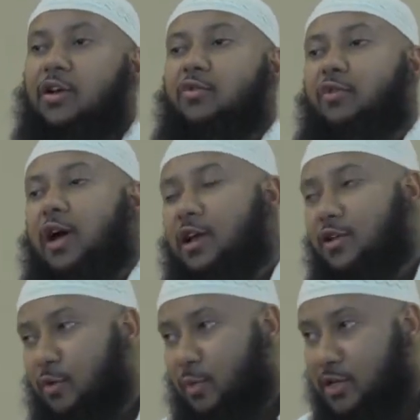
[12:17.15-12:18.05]
You failed
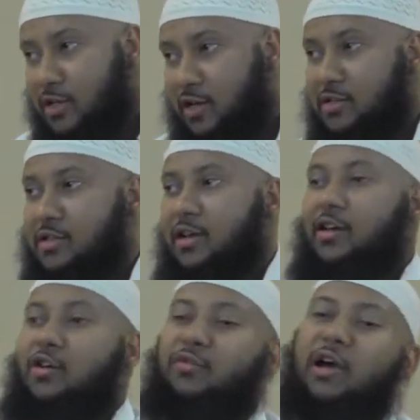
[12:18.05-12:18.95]
in your business.
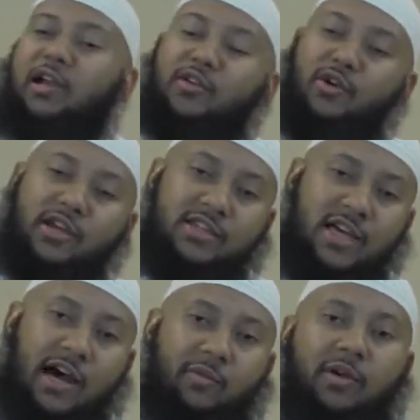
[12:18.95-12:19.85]
You failed in your
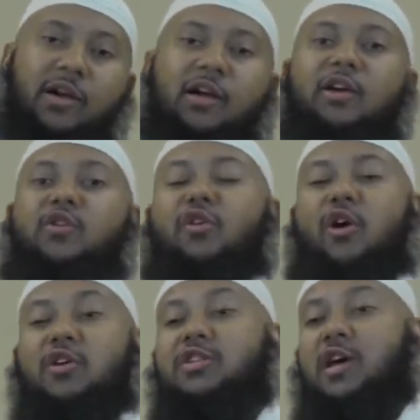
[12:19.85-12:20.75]
exam. You
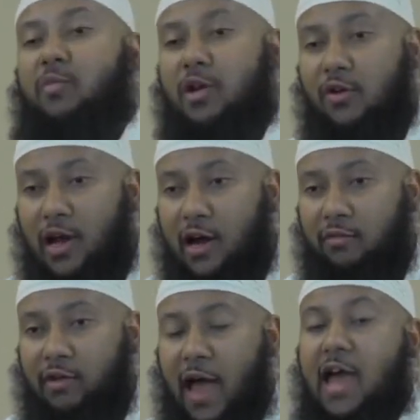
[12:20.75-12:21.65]
lost someone you
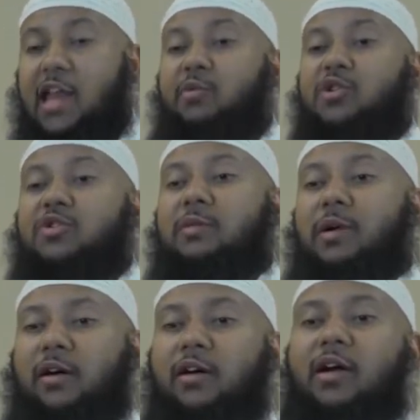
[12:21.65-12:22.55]
love. Any
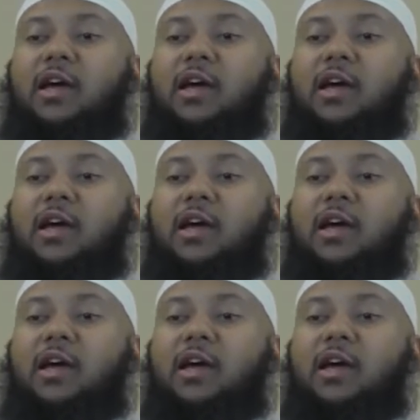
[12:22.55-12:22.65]
musibah.